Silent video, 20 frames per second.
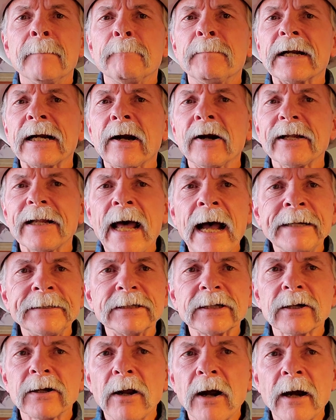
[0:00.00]
But our
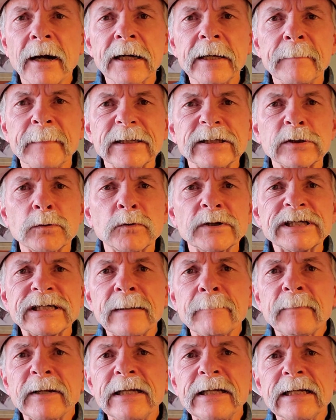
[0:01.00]
logical arguments were
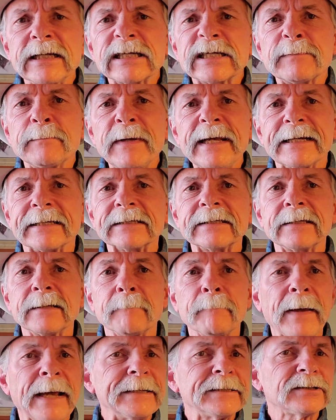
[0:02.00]
simply dismissed
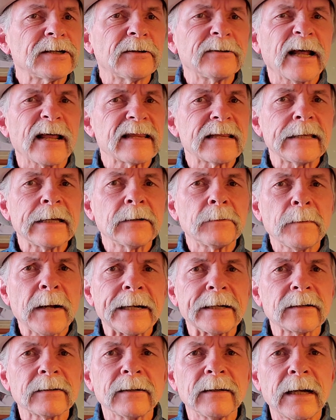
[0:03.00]
based on the
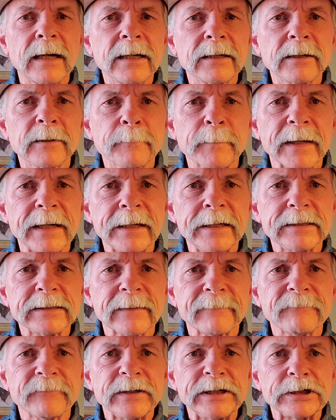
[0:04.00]
theoretical underpinnings
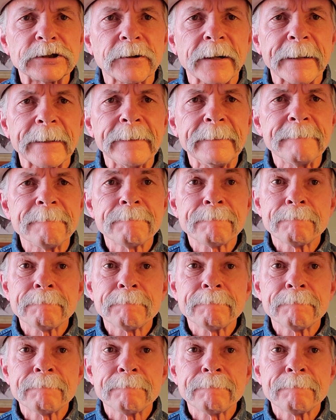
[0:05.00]
of free trade.